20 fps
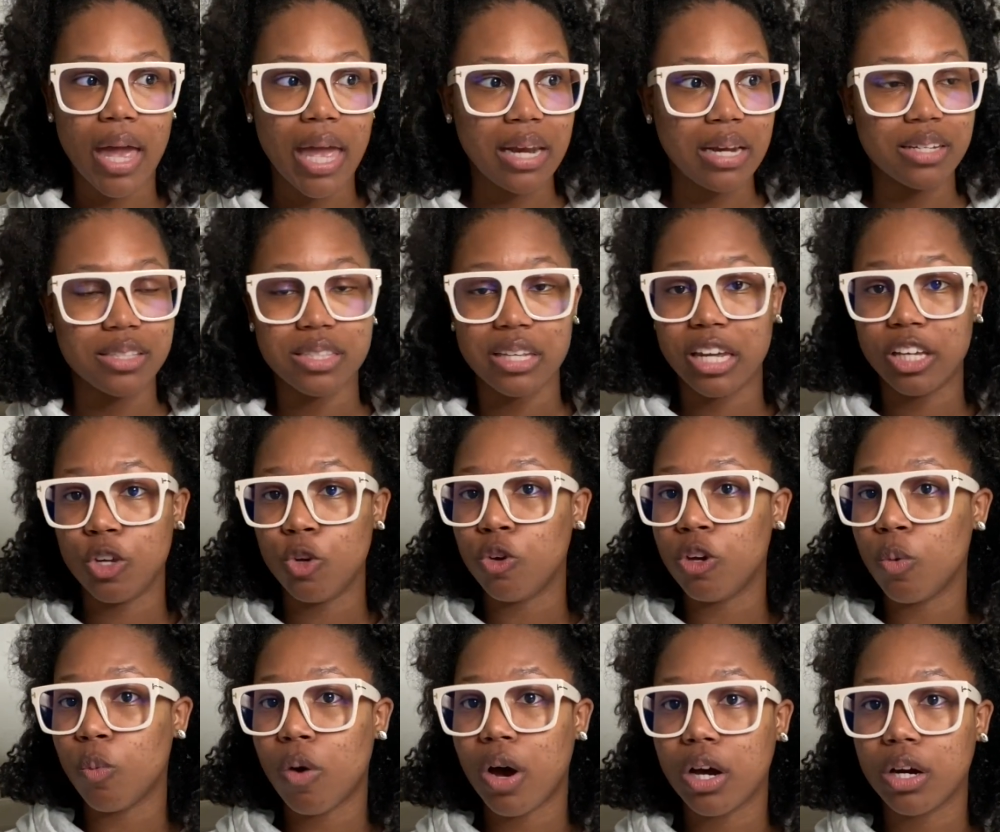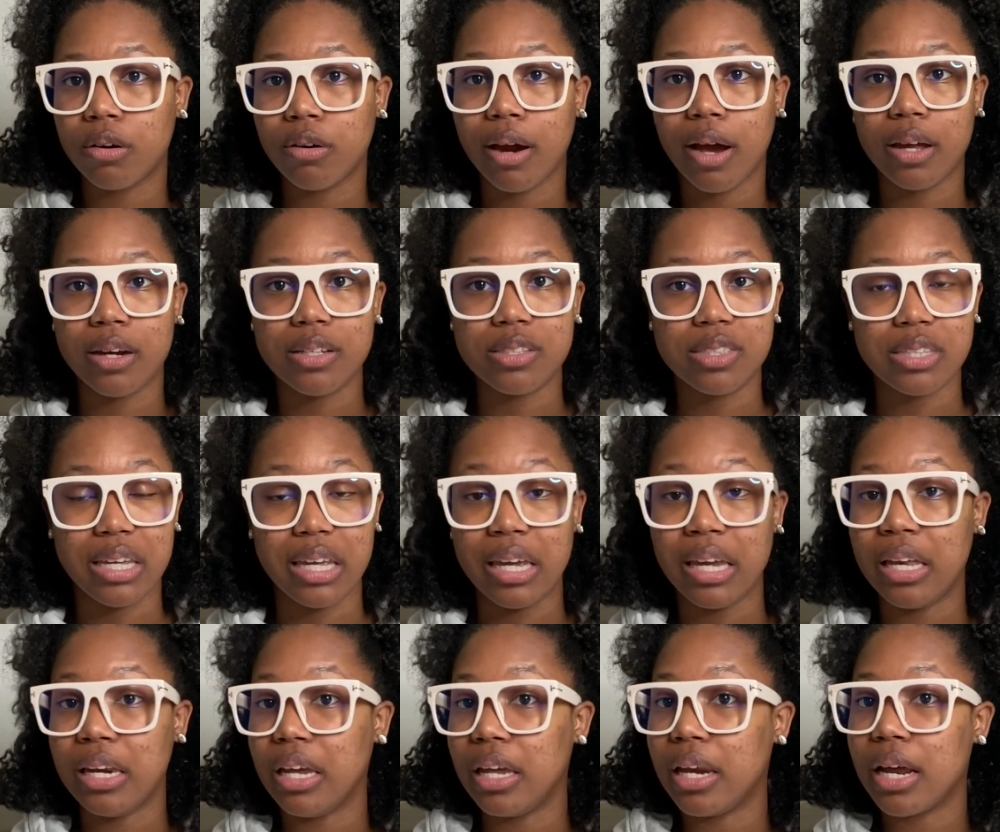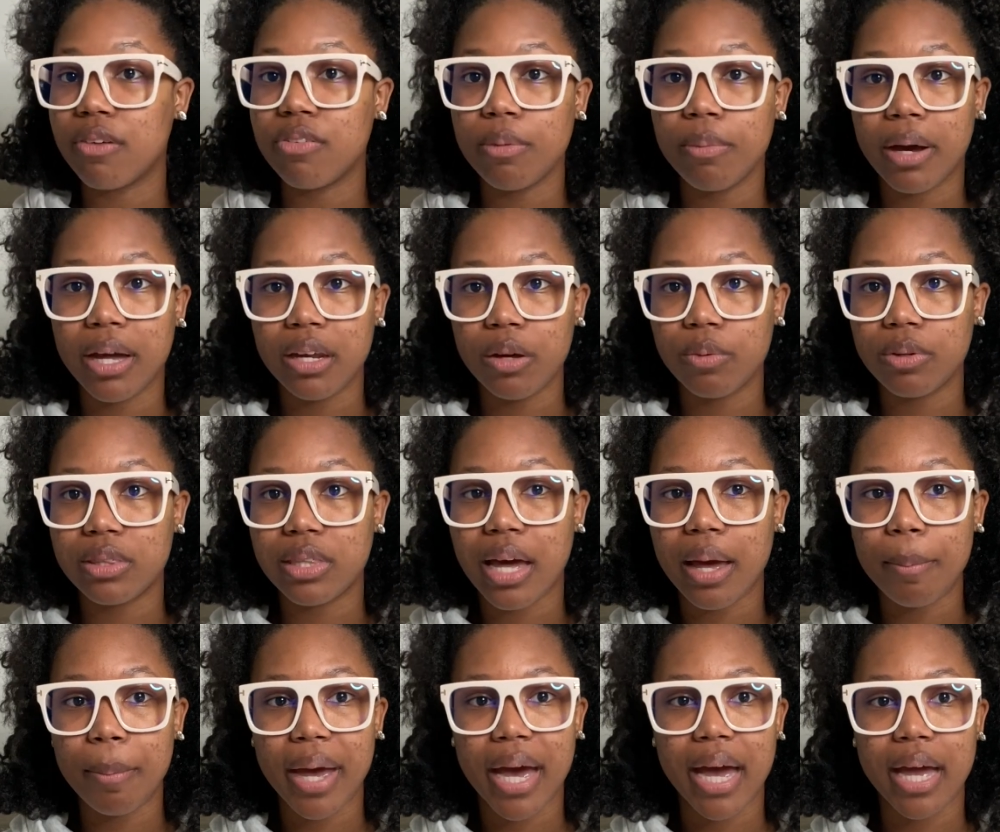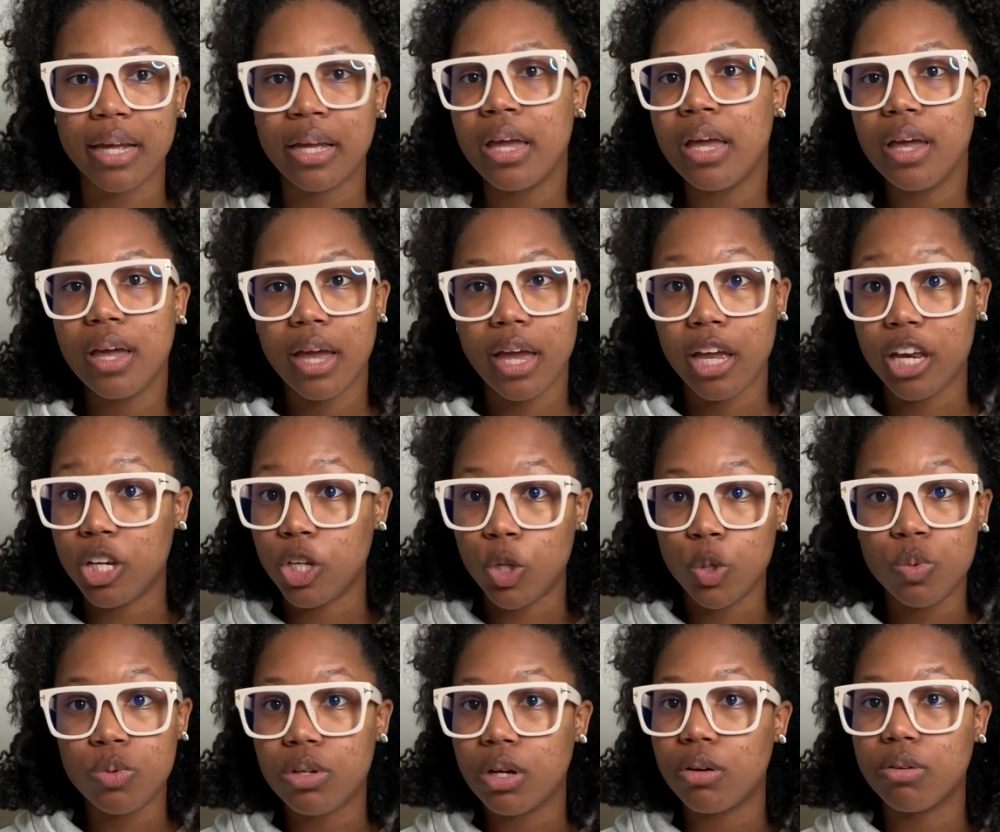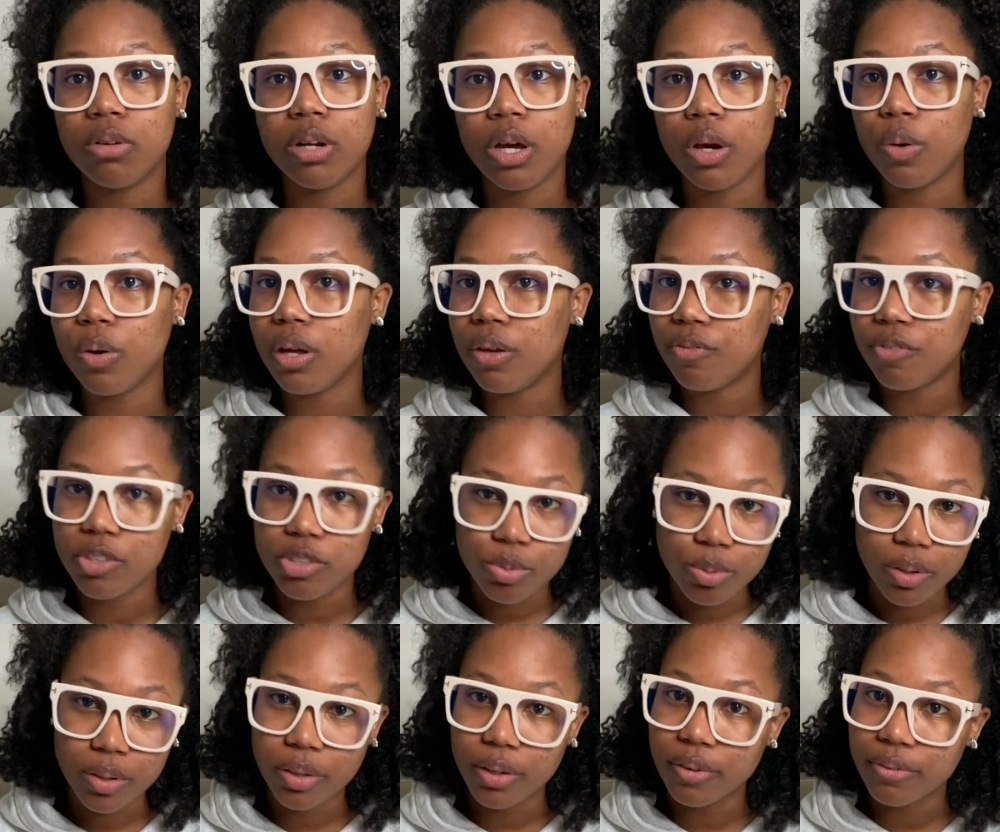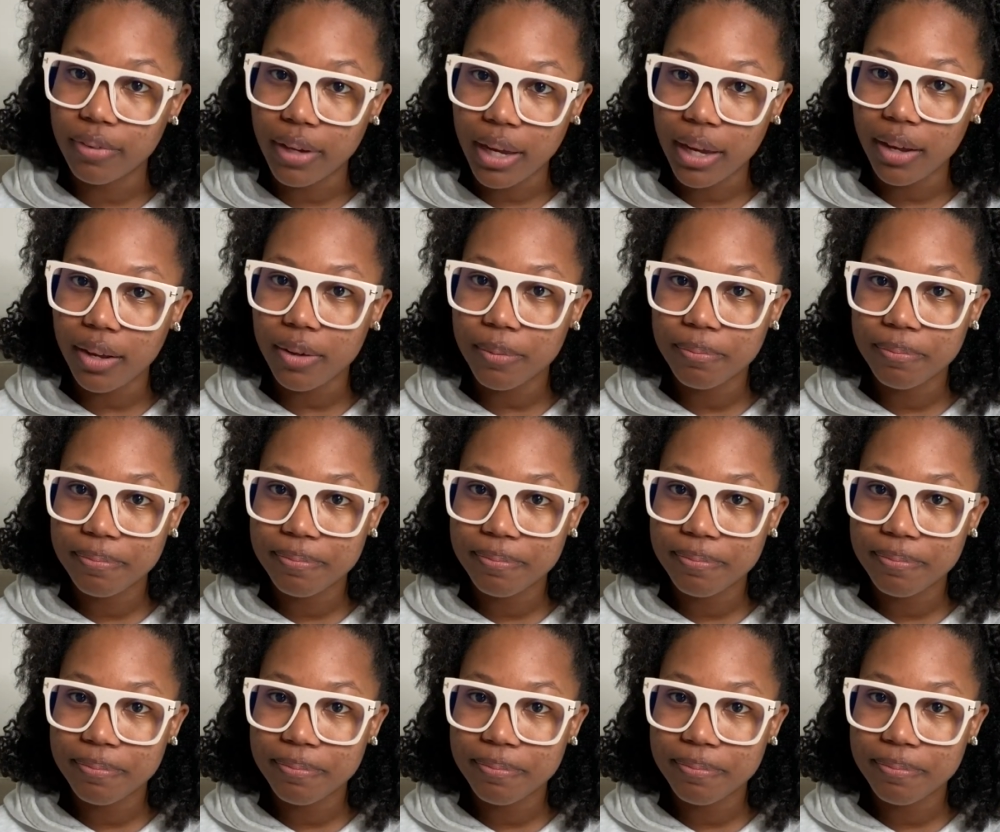And it's like you can walk around and see any and everybody with that bag and you don't know if it's real or fake.